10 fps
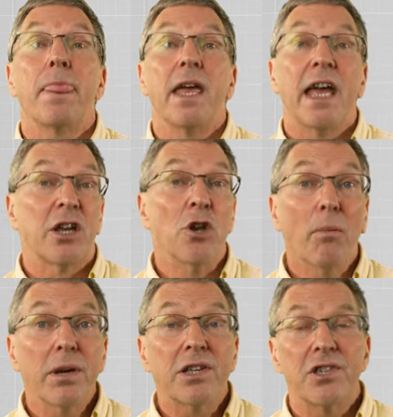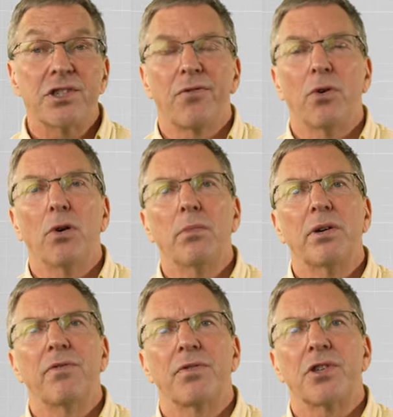Economics is a form
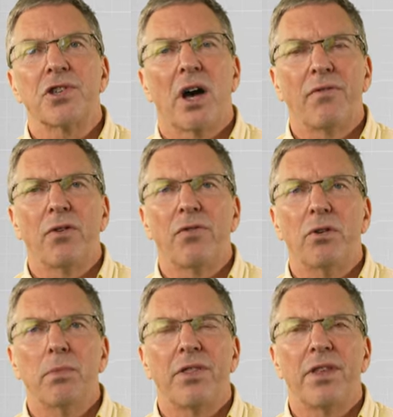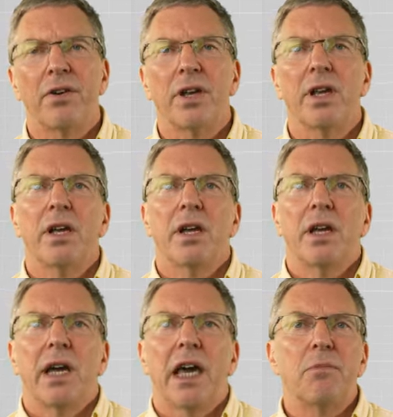of desire fulfillment theory.
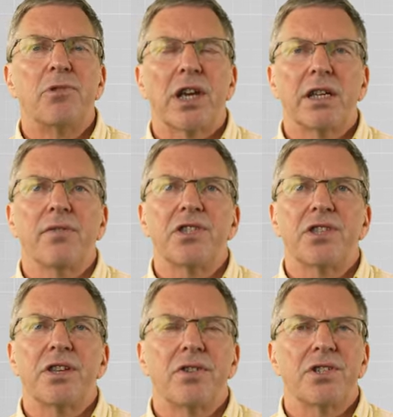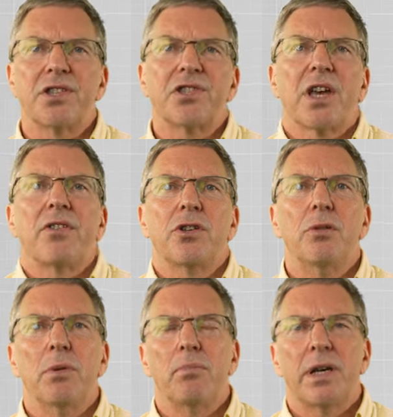And objectivist theories that say that
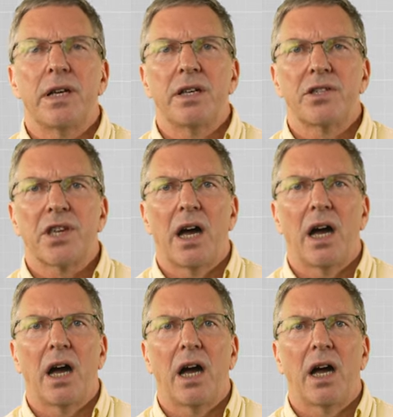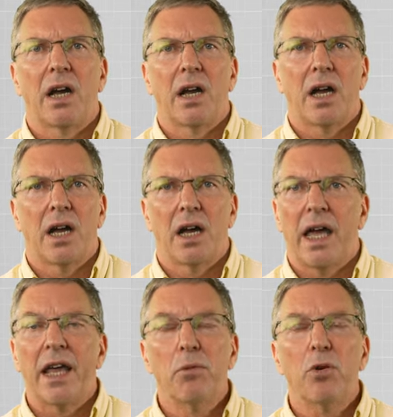human beings are
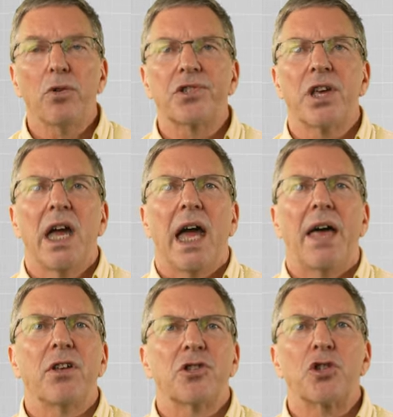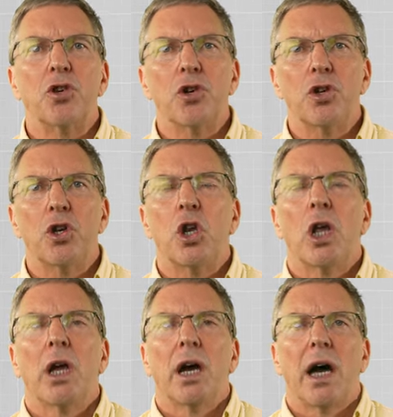animals and that certain
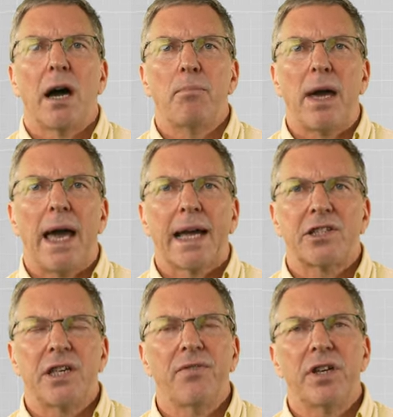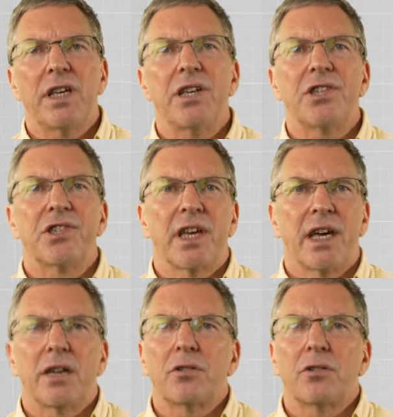activities and